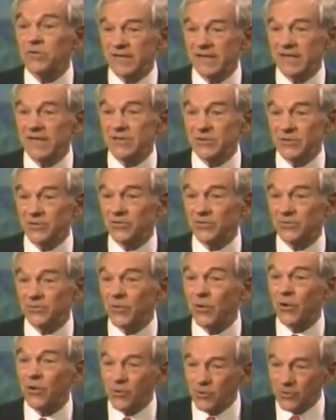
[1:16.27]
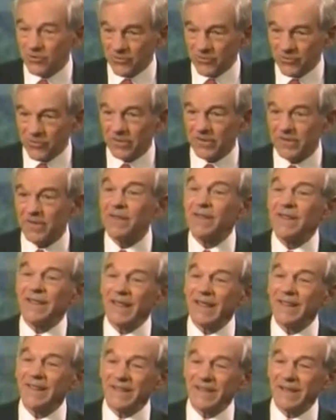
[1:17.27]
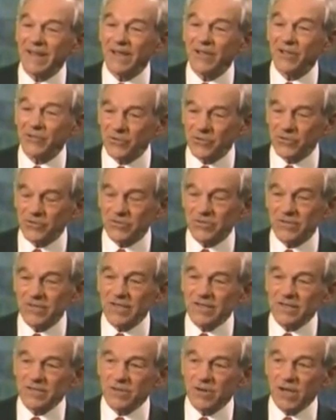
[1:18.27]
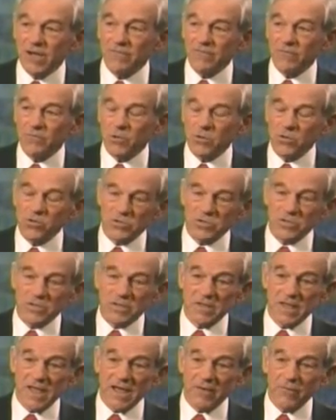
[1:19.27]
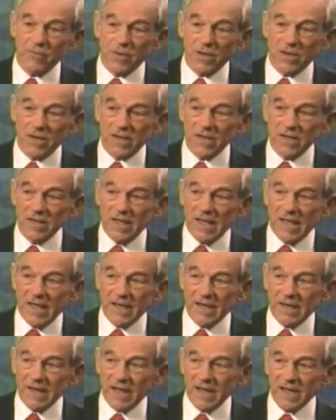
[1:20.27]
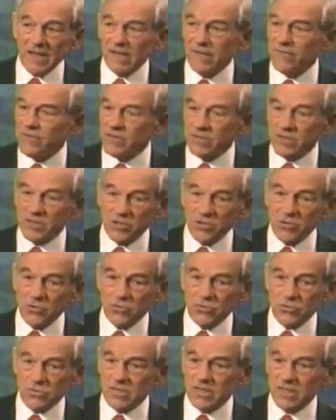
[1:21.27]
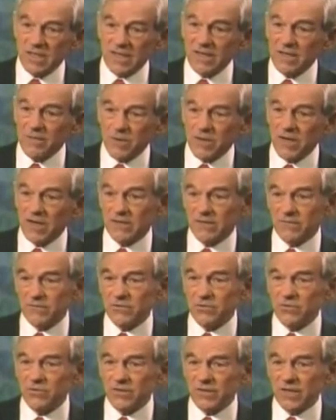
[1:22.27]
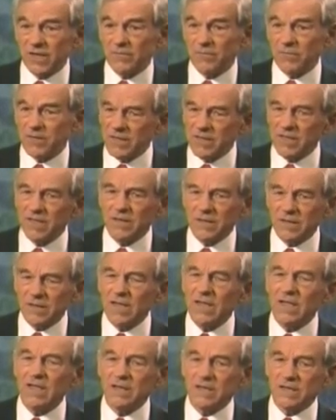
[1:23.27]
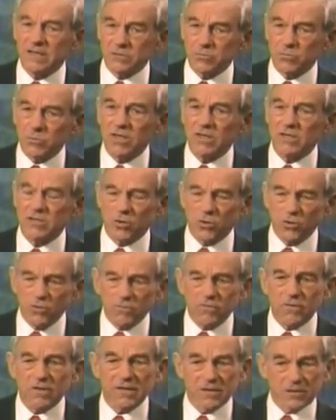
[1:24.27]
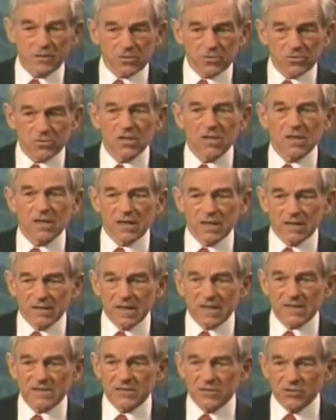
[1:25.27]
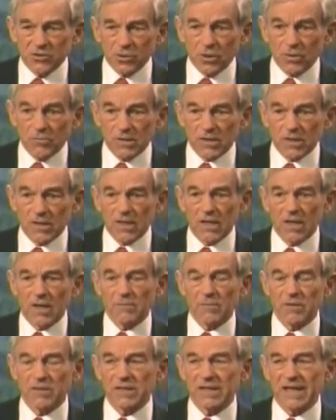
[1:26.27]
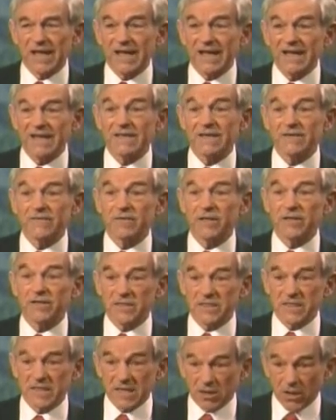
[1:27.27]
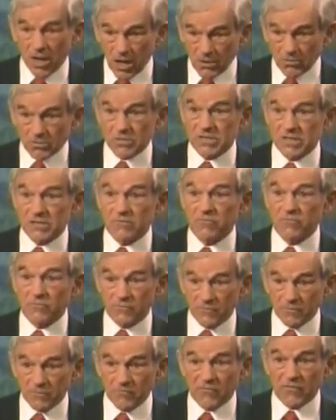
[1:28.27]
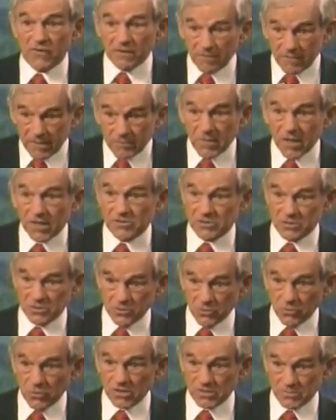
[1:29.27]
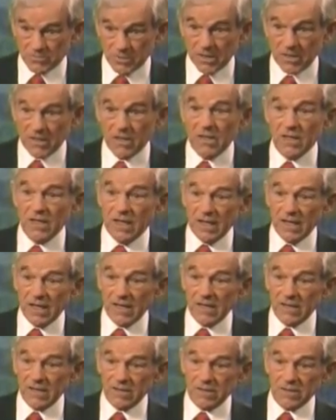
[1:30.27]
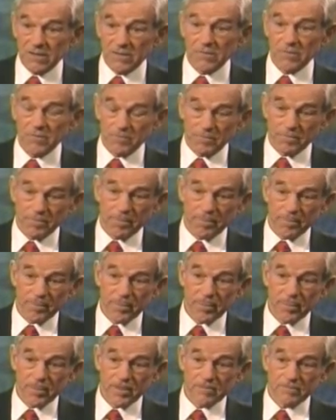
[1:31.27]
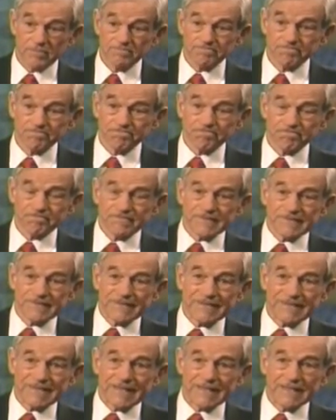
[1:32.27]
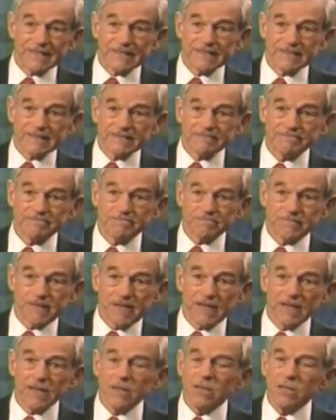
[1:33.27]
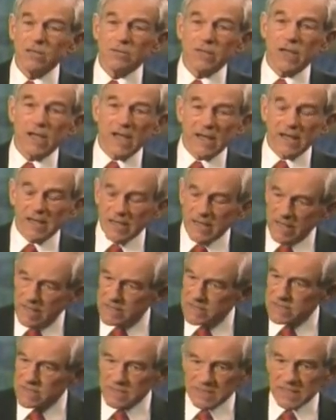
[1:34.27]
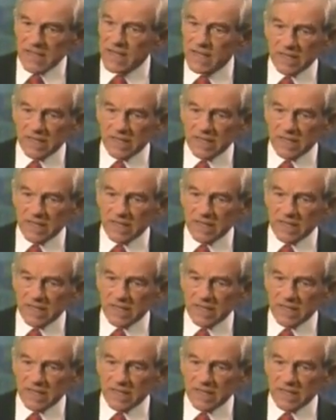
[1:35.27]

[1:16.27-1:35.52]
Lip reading: pretend you're holier than others. So I've approached it that way, and I haven't accused anybody of doing that, but it is, when it's overly used, it does annoy me. I mean, the idea of a theocracy very much annoys me. Do you see Michael Huckabee in that direction? I don't. He hasn't